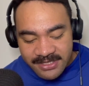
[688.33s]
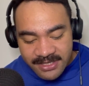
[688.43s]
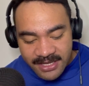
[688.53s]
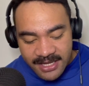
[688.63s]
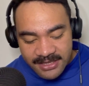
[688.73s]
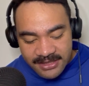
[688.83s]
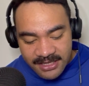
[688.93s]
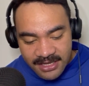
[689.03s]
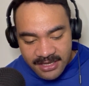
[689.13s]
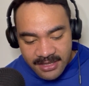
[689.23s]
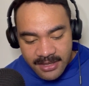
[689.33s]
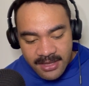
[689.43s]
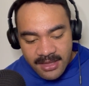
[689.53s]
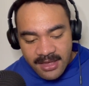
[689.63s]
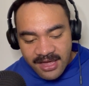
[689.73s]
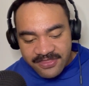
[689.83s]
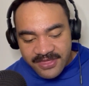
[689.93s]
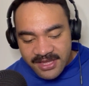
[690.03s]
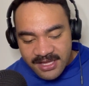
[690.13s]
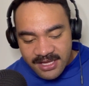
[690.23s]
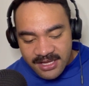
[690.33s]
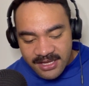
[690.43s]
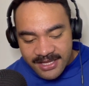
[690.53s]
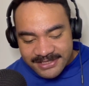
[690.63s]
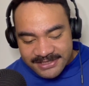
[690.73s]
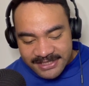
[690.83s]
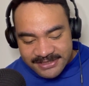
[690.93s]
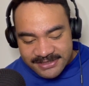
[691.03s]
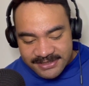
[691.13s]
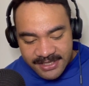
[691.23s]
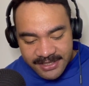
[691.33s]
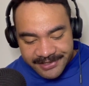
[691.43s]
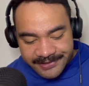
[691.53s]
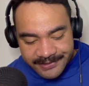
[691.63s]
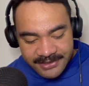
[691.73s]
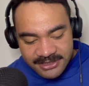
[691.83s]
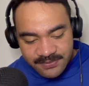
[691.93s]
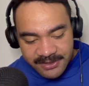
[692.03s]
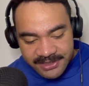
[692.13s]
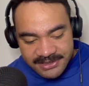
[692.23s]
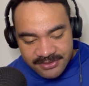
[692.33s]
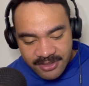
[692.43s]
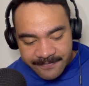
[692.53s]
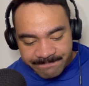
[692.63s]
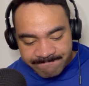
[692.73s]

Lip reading: And I think it's it is what it is, right?